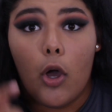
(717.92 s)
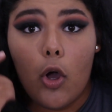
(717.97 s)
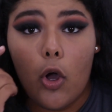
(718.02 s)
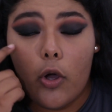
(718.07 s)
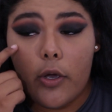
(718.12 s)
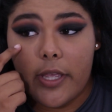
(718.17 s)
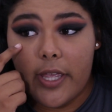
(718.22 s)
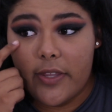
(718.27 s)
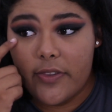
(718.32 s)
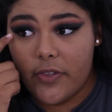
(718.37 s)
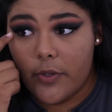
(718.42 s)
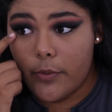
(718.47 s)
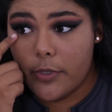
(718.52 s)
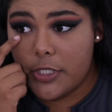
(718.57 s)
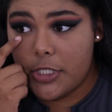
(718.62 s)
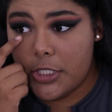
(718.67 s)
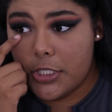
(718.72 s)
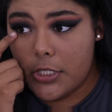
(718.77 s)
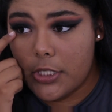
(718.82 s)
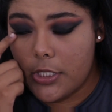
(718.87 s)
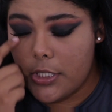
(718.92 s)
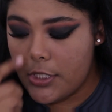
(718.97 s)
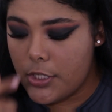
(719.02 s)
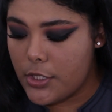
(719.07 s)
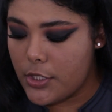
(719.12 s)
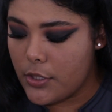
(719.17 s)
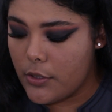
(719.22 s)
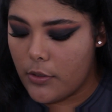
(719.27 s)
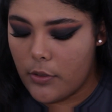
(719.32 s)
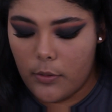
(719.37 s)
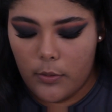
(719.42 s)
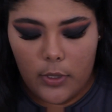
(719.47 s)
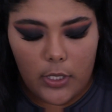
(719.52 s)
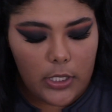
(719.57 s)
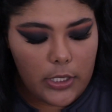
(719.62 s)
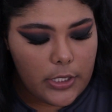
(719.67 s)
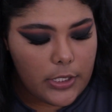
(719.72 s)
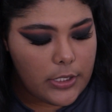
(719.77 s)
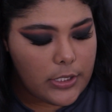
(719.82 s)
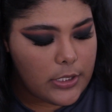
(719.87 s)
Okay, so we're just gonna do
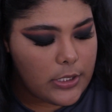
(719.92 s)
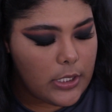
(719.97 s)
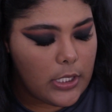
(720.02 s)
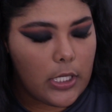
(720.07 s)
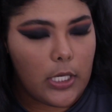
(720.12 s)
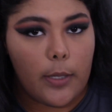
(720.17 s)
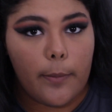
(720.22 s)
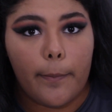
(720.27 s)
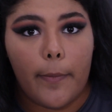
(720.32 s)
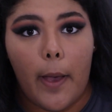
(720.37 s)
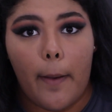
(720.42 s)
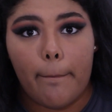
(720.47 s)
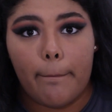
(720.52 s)
some